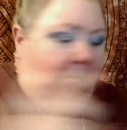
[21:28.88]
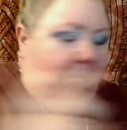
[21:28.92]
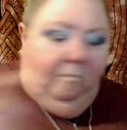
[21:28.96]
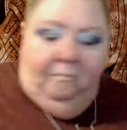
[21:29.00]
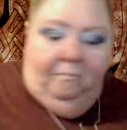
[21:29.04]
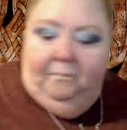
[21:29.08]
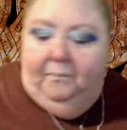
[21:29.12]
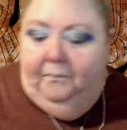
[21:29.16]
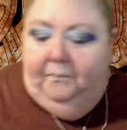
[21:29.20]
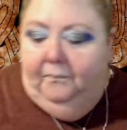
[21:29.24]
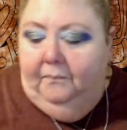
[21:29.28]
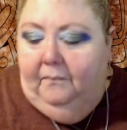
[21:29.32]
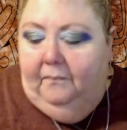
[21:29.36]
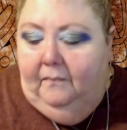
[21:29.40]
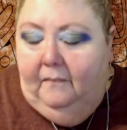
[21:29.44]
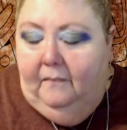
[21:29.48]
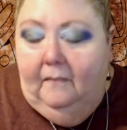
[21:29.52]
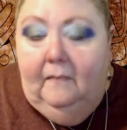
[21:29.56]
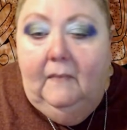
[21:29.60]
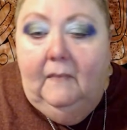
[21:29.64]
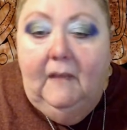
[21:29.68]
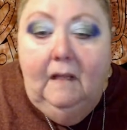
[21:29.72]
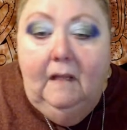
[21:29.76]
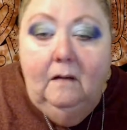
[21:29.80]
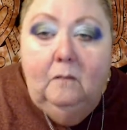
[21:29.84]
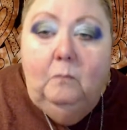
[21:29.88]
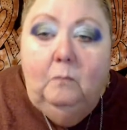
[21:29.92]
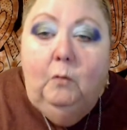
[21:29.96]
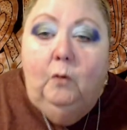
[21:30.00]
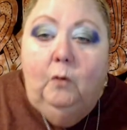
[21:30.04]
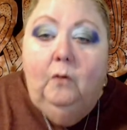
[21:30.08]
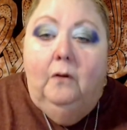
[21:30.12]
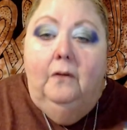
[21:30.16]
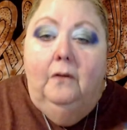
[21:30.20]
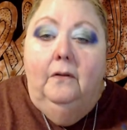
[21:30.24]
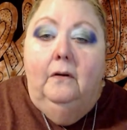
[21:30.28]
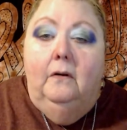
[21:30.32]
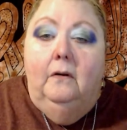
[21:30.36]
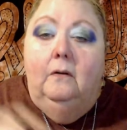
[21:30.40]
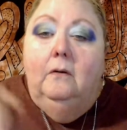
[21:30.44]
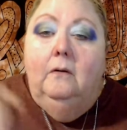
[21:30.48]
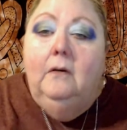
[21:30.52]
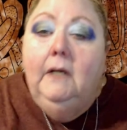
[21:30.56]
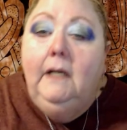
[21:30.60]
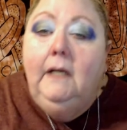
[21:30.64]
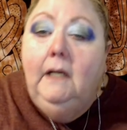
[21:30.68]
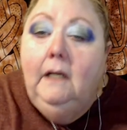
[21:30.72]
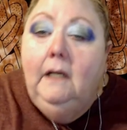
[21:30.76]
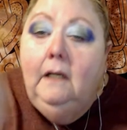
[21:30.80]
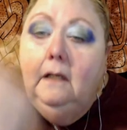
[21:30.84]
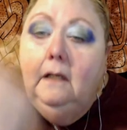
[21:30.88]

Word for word: A little more of the green